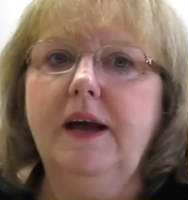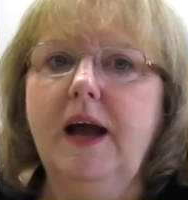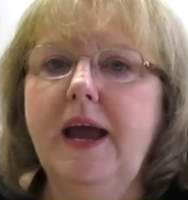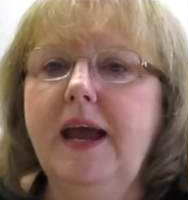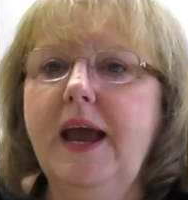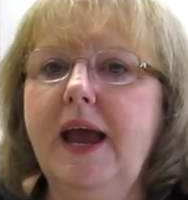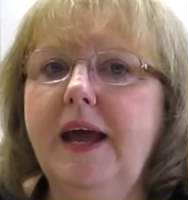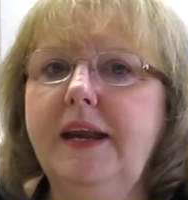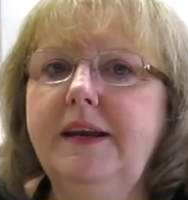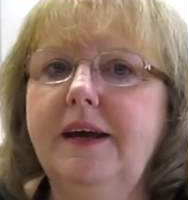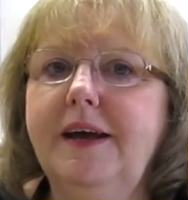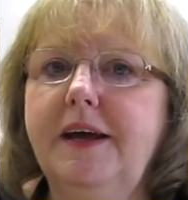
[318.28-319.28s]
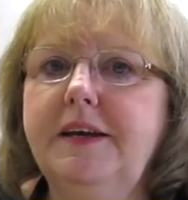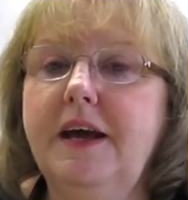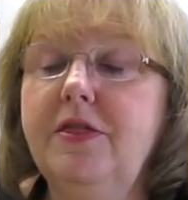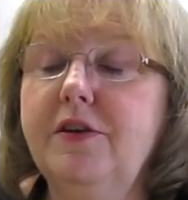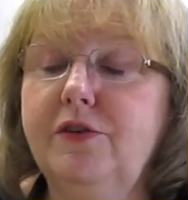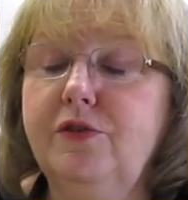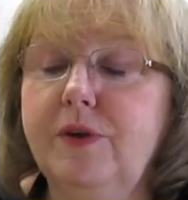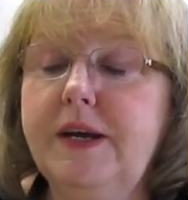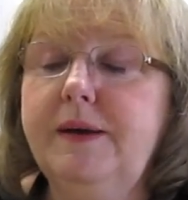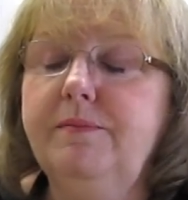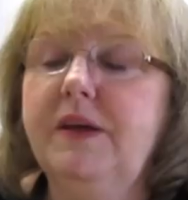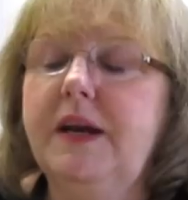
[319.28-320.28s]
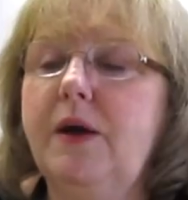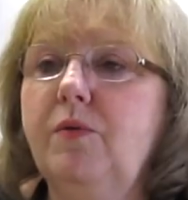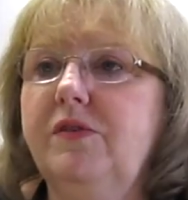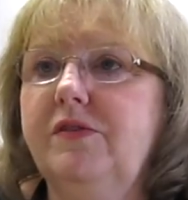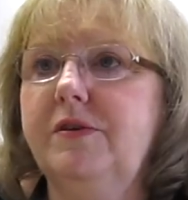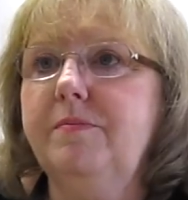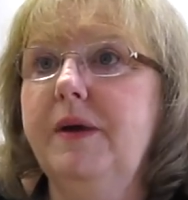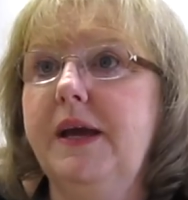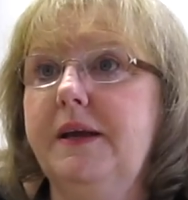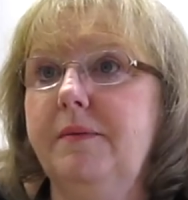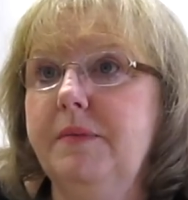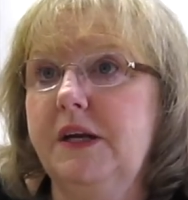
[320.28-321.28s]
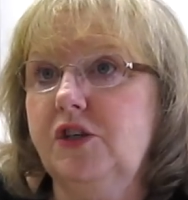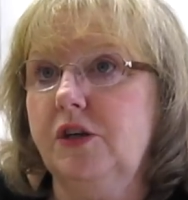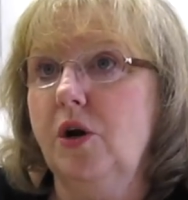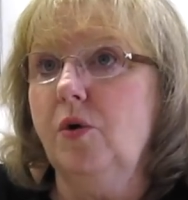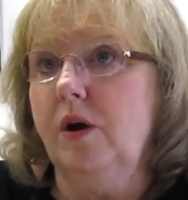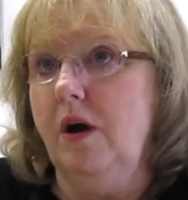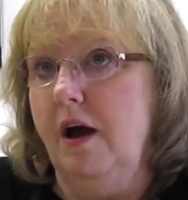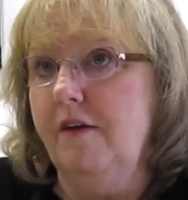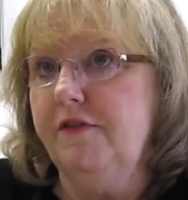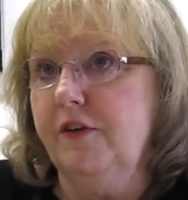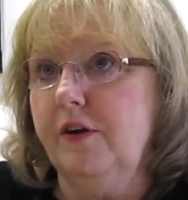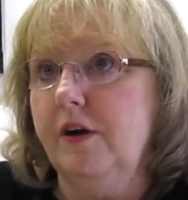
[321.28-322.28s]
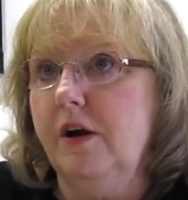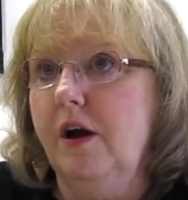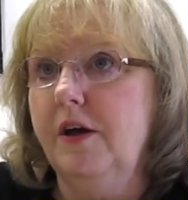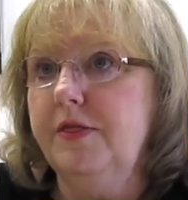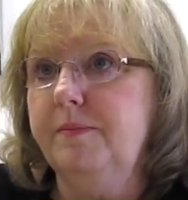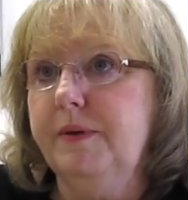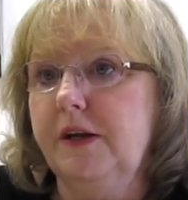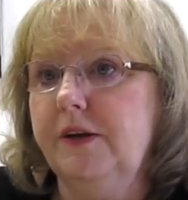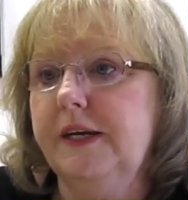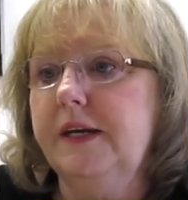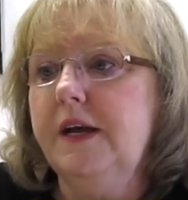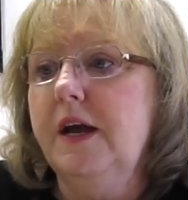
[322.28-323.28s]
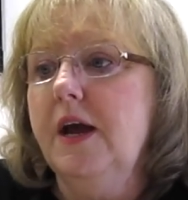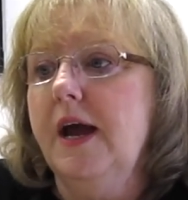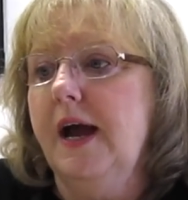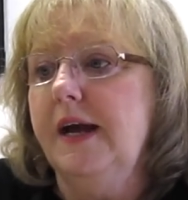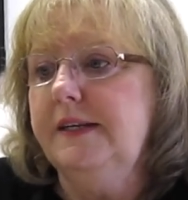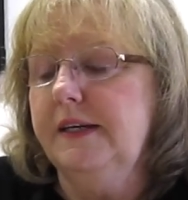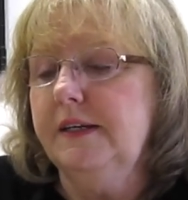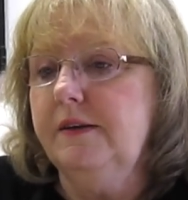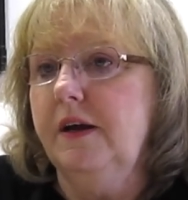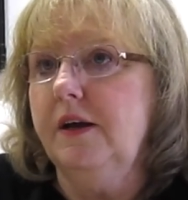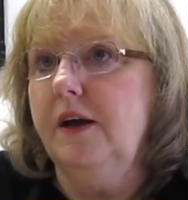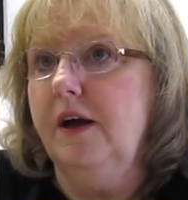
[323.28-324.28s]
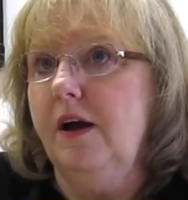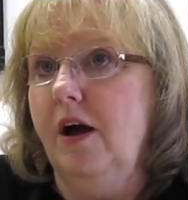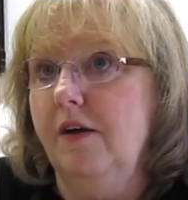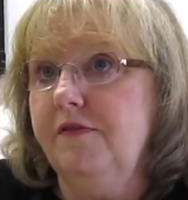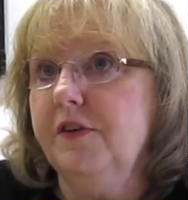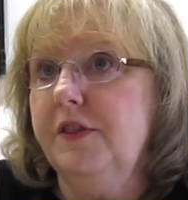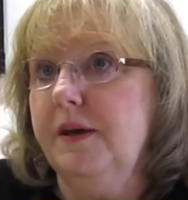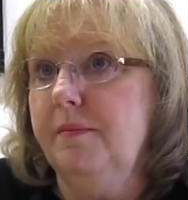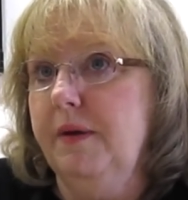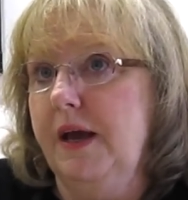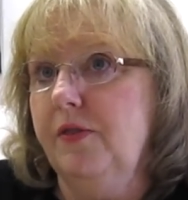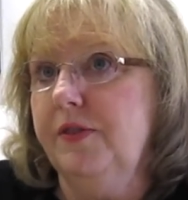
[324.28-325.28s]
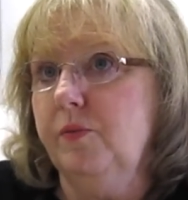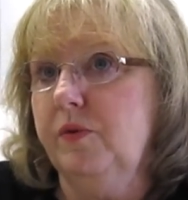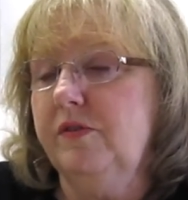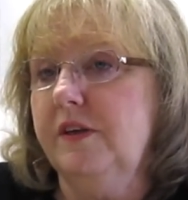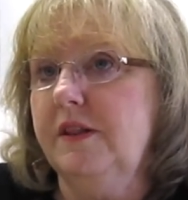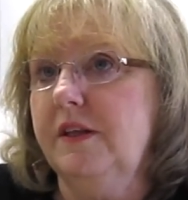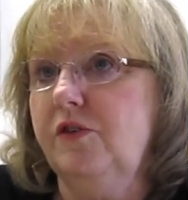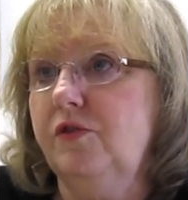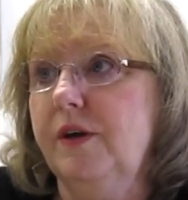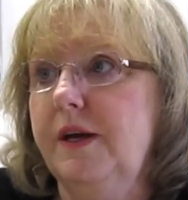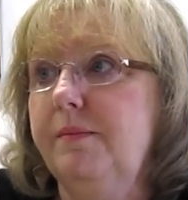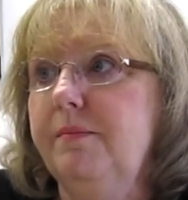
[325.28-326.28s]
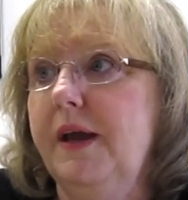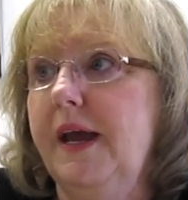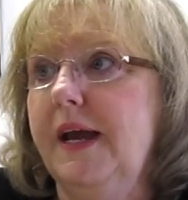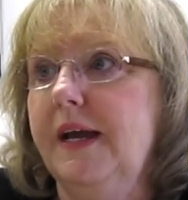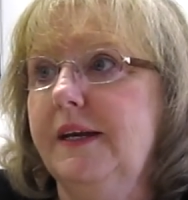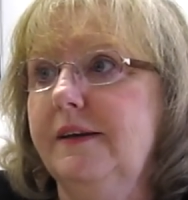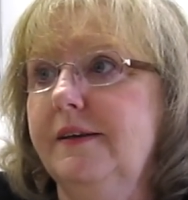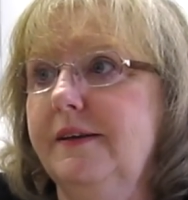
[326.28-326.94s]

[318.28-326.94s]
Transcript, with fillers: I had another dream that I was to make a much lower offer on the building. I did offer the amount that was in the dream, and